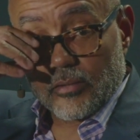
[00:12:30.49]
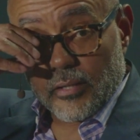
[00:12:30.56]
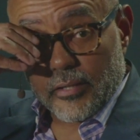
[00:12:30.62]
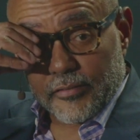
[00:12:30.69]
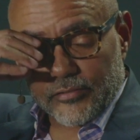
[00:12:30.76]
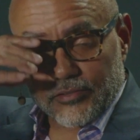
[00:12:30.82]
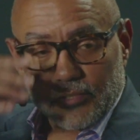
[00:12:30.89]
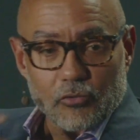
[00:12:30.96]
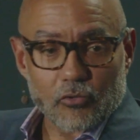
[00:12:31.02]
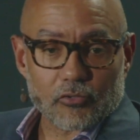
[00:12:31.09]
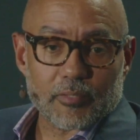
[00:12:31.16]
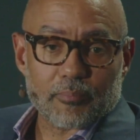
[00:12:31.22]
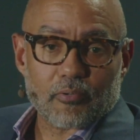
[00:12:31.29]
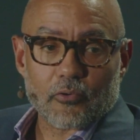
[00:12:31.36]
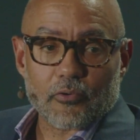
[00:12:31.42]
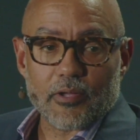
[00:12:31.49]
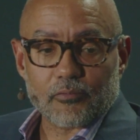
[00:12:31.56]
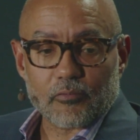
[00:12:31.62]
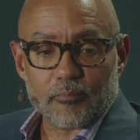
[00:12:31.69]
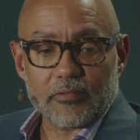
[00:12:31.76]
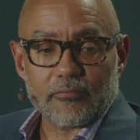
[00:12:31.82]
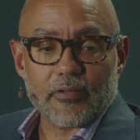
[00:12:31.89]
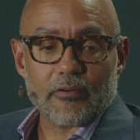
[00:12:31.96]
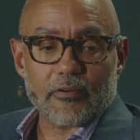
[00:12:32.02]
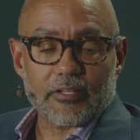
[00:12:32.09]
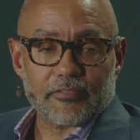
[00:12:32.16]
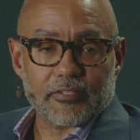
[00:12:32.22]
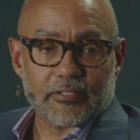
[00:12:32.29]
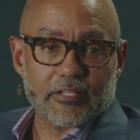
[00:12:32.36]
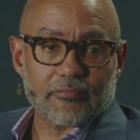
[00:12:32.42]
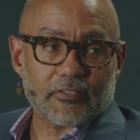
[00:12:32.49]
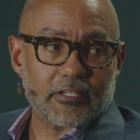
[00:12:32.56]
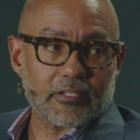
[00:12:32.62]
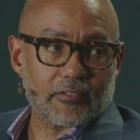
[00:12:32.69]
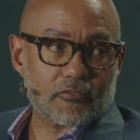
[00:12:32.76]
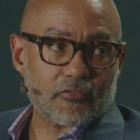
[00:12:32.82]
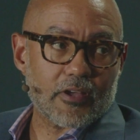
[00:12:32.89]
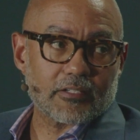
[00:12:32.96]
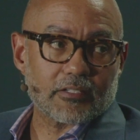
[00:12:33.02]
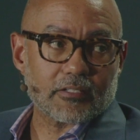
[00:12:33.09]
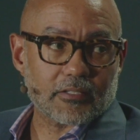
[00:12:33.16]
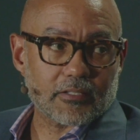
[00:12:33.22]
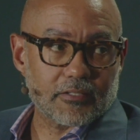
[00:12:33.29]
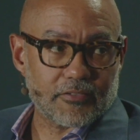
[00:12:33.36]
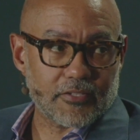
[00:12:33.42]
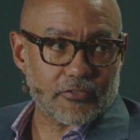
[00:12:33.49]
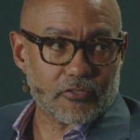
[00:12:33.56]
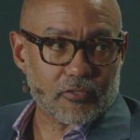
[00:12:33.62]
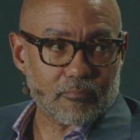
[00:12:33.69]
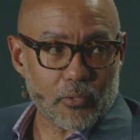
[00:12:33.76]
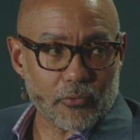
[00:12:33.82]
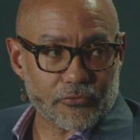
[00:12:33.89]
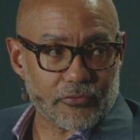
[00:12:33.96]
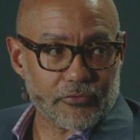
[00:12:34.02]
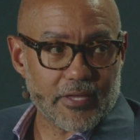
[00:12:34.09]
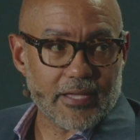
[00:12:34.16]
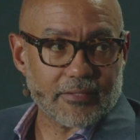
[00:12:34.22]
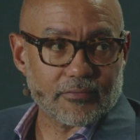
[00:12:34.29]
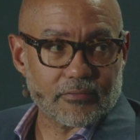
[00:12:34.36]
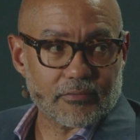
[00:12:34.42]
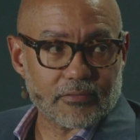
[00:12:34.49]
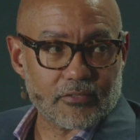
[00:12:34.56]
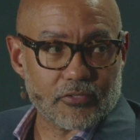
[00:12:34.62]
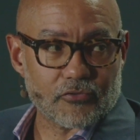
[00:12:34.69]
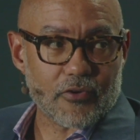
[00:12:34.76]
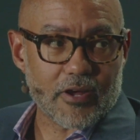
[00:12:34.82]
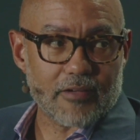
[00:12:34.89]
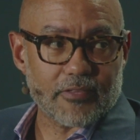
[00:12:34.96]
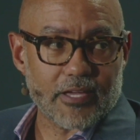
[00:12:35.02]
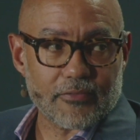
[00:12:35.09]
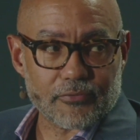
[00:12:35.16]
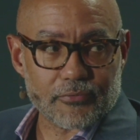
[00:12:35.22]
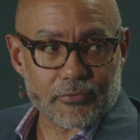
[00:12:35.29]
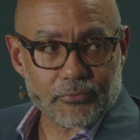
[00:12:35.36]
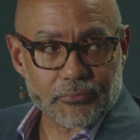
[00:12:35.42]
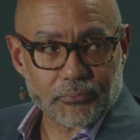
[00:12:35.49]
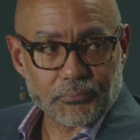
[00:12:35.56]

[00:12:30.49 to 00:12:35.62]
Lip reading: existing loyalty programs would be very significant in trying to continue to bolster that and to drive that through.